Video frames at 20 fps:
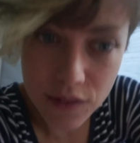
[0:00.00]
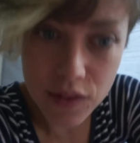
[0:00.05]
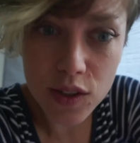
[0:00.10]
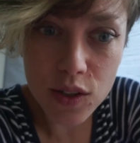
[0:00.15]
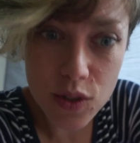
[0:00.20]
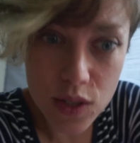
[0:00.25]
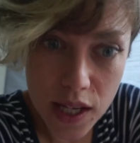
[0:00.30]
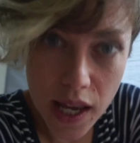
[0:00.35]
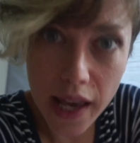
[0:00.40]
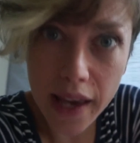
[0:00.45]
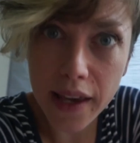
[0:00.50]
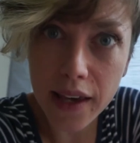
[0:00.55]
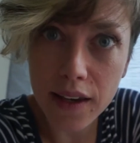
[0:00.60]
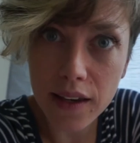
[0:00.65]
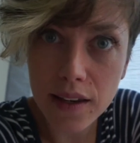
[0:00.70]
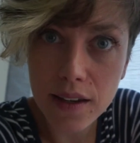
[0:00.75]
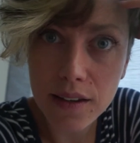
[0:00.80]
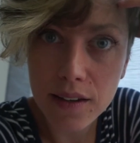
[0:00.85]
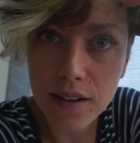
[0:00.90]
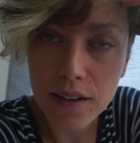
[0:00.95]
and you
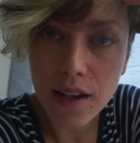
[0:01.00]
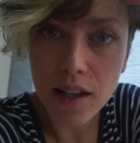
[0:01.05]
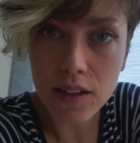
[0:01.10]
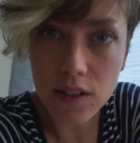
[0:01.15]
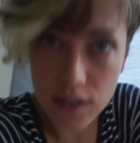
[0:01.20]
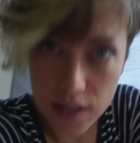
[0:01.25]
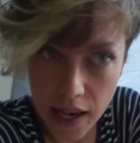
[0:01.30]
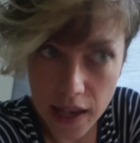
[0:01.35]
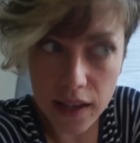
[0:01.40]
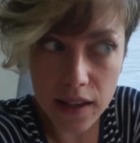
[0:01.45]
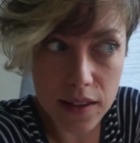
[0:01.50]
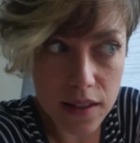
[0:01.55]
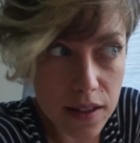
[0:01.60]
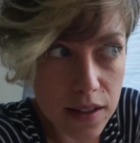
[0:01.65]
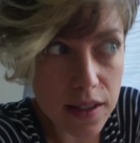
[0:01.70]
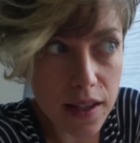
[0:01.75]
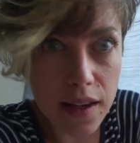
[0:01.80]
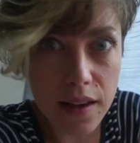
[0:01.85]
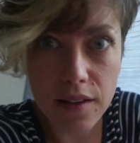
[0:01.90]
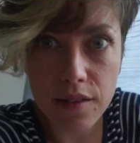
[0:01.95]
take, and you take and you
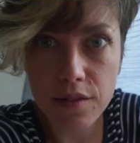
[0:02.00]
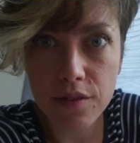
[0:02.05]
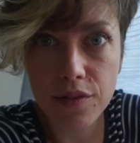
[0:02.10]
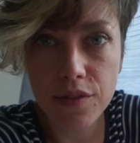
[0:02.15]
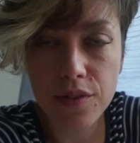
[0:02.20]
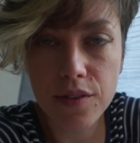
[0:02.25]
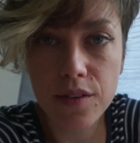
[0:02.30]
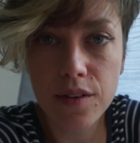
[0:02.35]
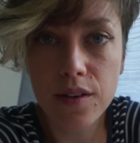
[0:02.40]
give.